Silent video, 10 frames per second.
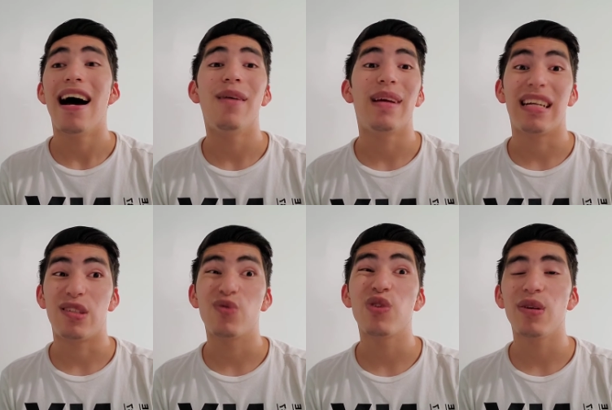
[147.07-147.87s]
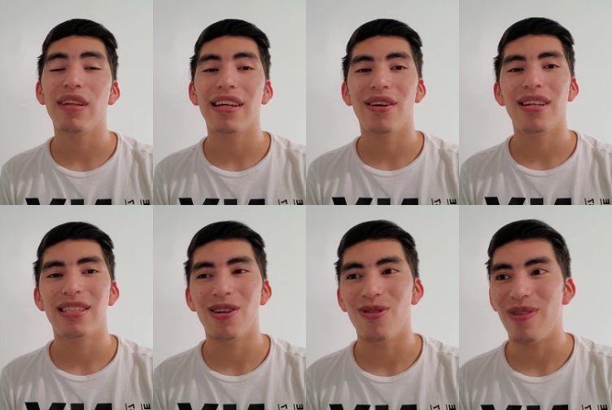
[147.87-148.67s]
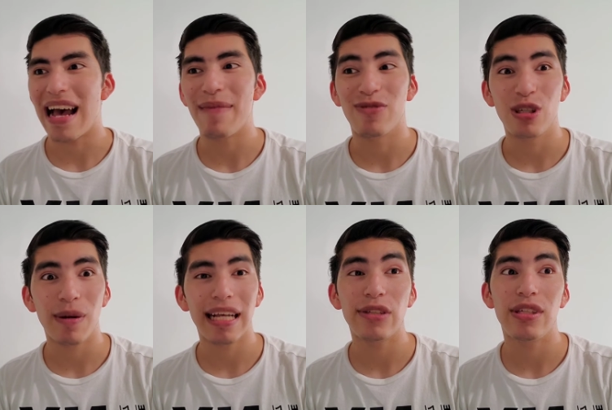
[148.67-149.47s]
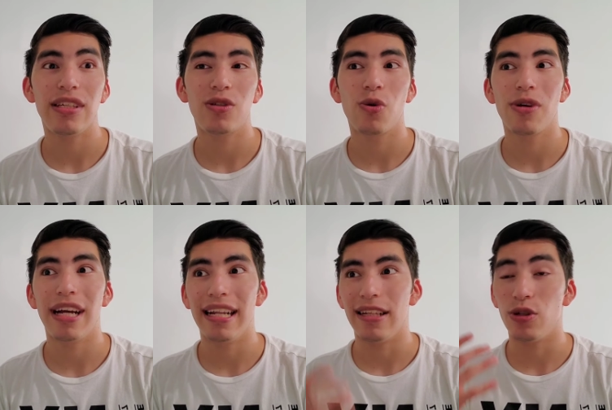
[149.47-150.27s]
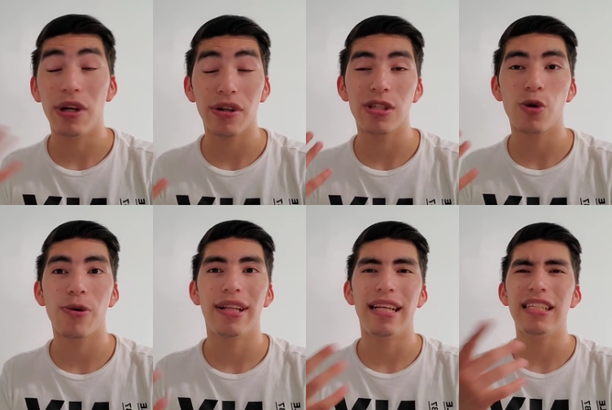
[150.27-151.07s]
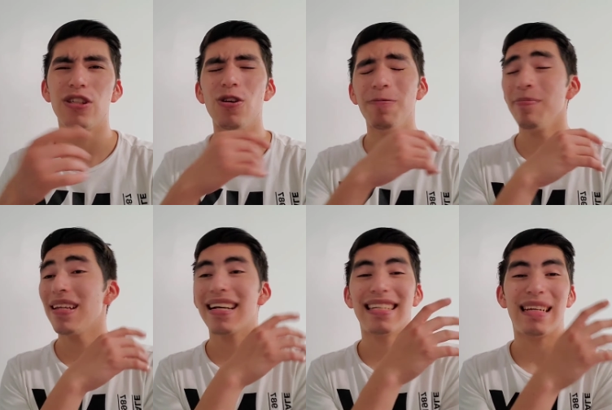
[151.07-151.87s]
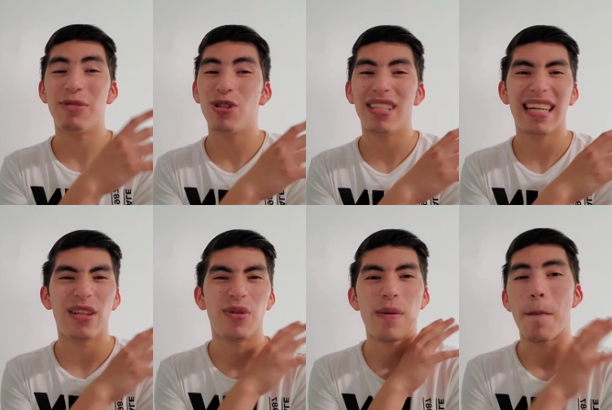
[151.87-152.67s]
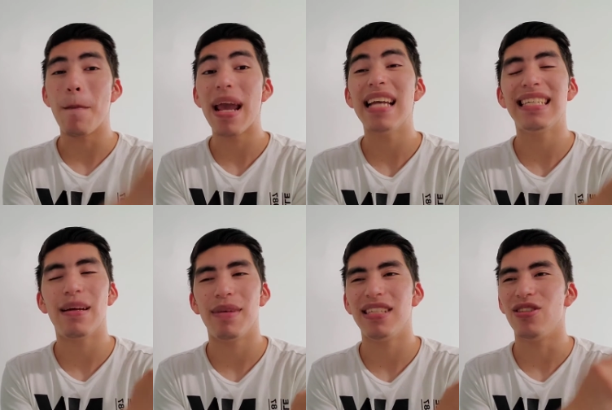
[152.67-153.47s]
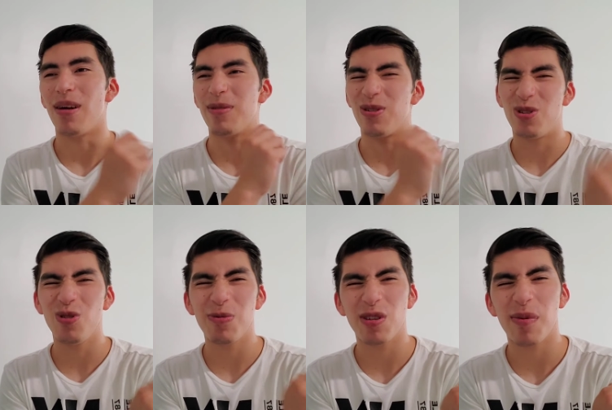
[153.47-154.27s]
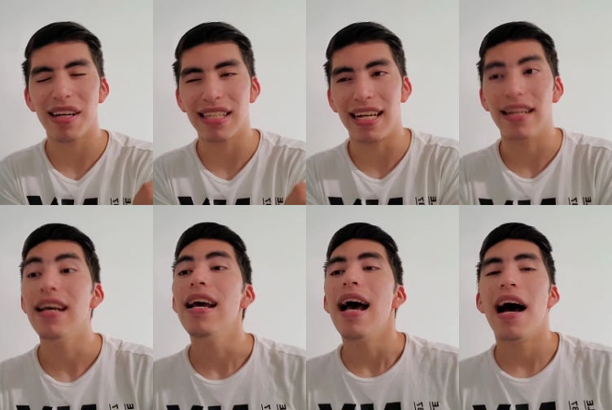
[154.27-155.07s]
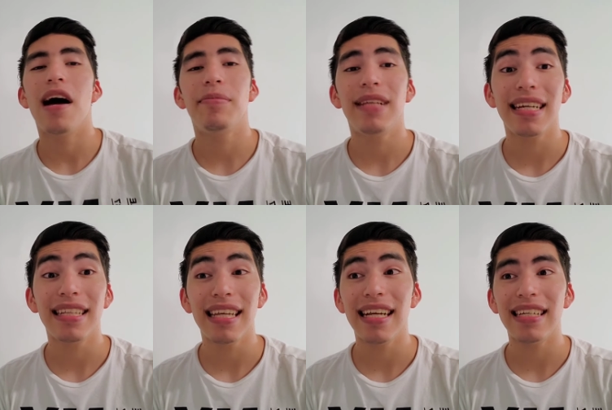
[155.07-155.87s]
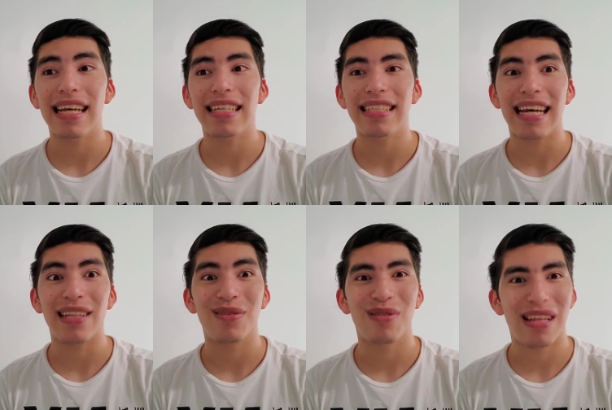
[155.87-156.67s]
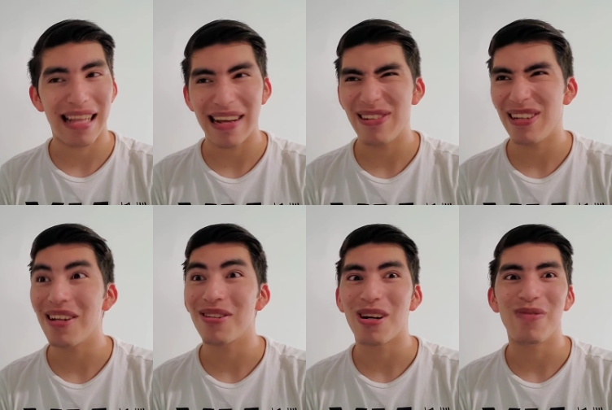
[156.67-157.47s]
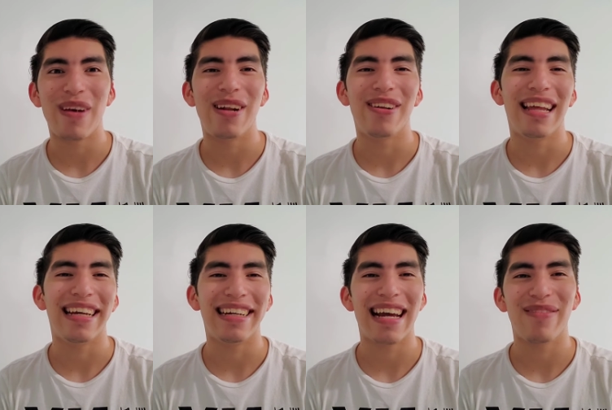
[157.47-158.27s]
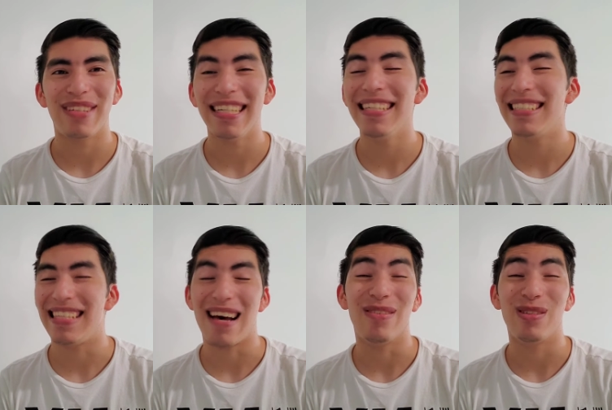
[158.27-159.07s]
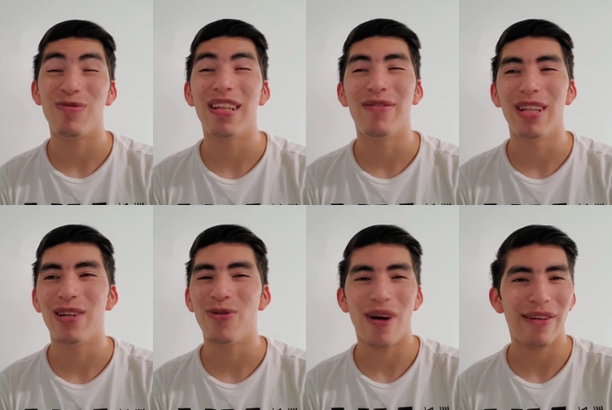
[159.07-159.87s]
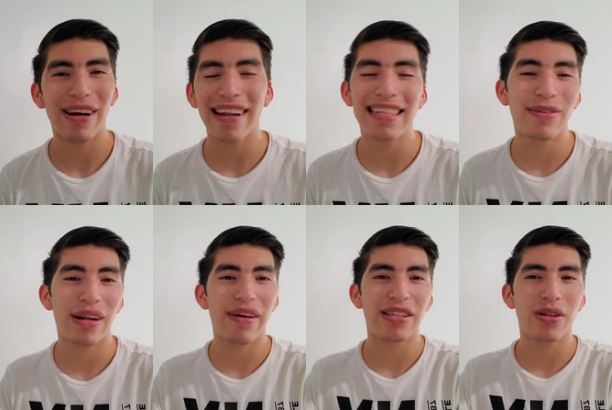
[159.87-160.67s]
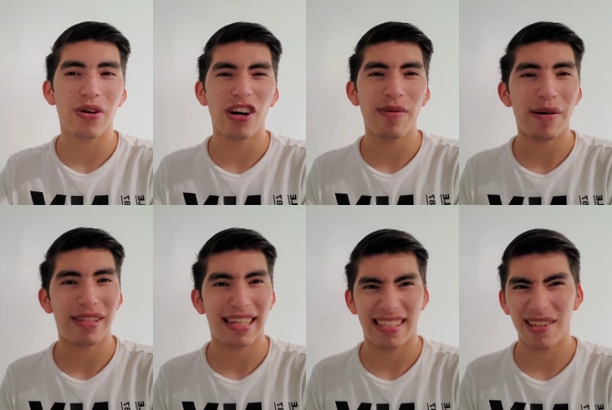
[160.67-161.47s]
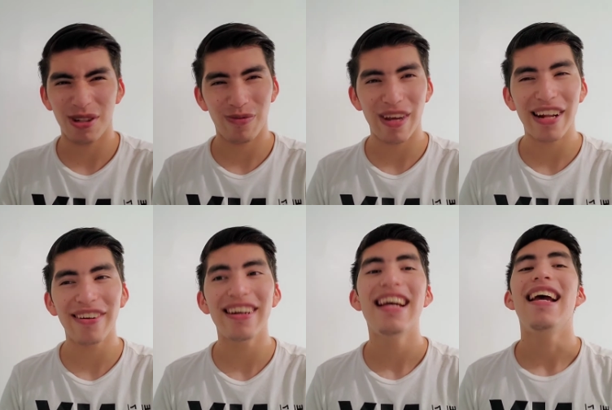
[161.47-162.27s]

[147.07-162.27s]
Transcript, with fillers: Uh, like it's really really good. So I'm super excited to hear the score and to hear the score in this show because I'm sure they're gonna do an amazing amazing job. So super super excited. Um, second thing is that that you saw that Darth Vader like kind of teased. That was really really cool. And I recognized it whenever I saw the arm. I was like, is that Darth Vader?